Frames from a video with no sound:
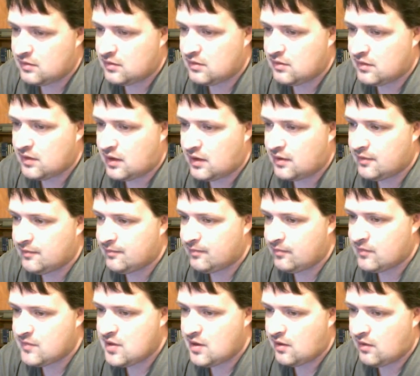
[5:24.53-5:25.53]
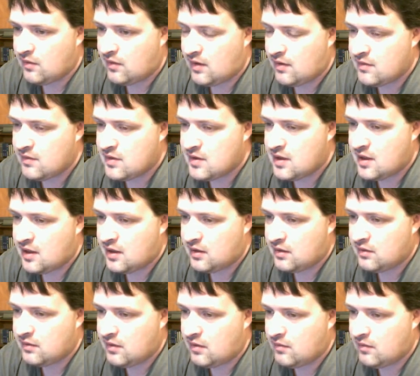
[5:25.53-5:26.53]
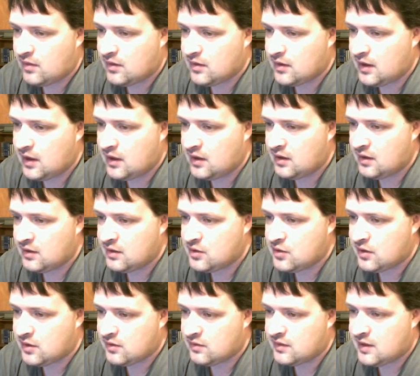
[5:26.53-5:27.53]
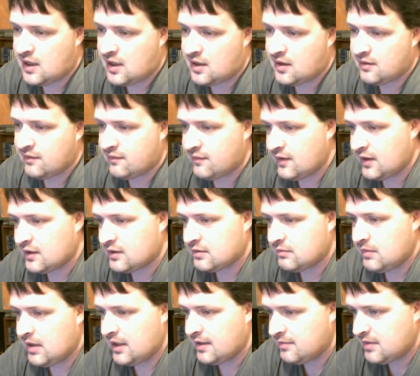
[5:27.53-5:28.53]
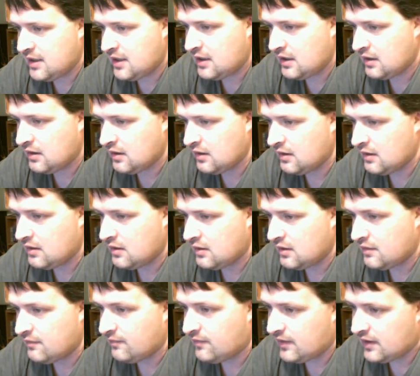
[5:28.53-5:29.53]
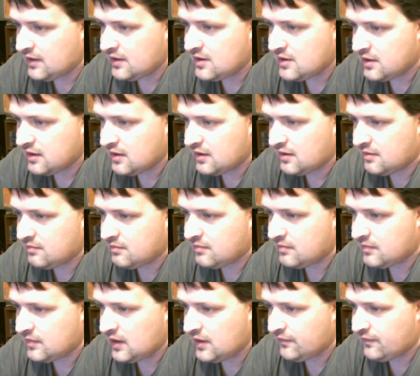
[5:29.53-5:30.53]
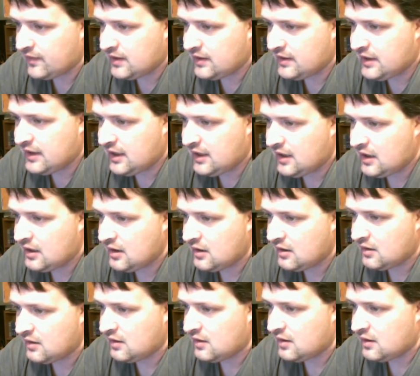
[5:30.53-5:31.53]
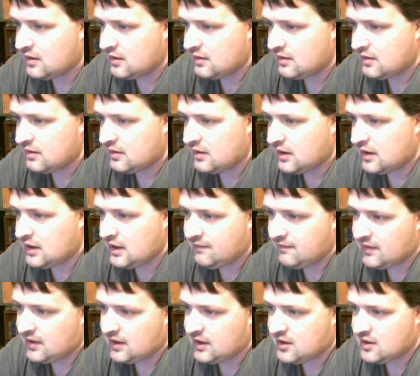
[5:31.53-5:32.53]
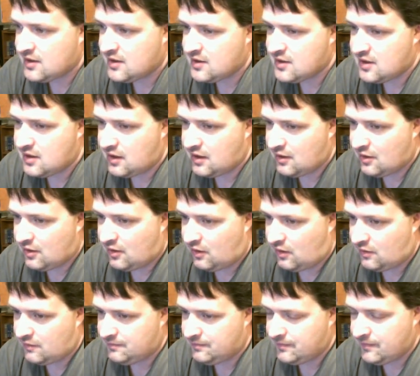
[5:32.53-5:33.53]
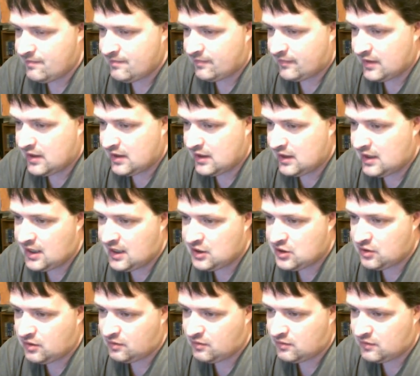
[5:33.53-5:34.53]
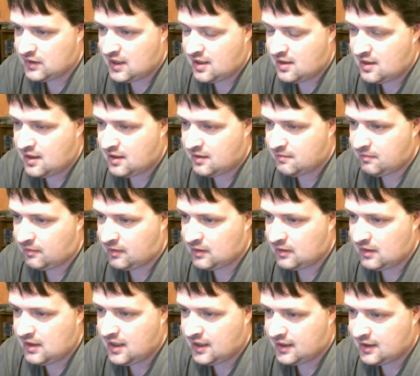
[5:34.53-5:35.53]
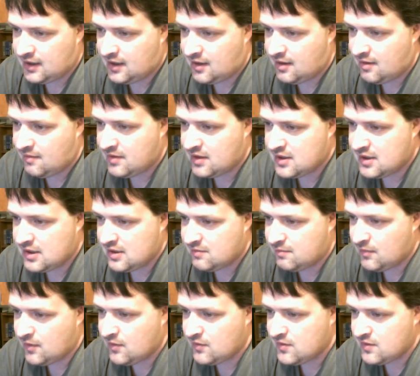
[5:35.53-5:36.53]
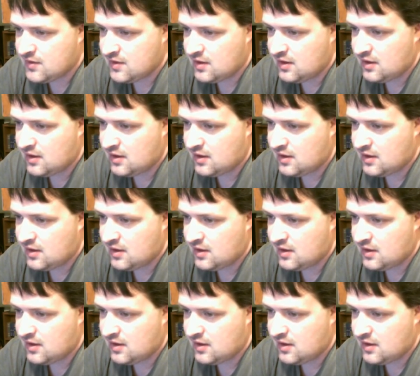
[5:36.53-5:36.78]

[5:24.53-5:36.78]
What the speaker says: Okay, so I was at doing over. And the trickle-down effect may be very slim, if indeed it even exists at all. Today, trickle-down economics is most